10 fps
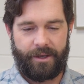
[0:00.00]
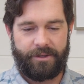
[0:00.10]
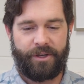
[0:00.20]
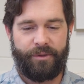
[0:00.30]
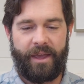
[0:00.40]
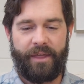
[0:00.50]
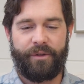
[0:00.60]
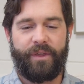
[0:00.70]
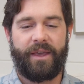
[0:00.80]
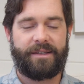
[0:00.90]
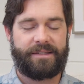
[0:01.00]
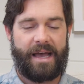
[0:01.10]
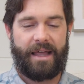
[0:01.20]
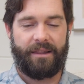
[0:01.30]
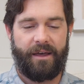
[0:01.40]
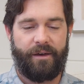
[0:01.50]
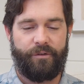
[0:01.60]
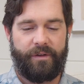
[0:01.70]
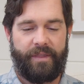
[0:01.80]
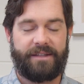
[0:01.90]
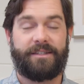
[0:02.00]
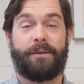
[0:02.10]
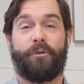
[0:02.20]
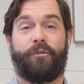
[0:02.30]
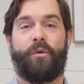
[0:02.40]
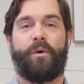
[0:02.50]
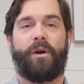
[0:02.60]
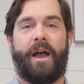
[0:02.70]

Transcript: So the other thing is, I love in that scene before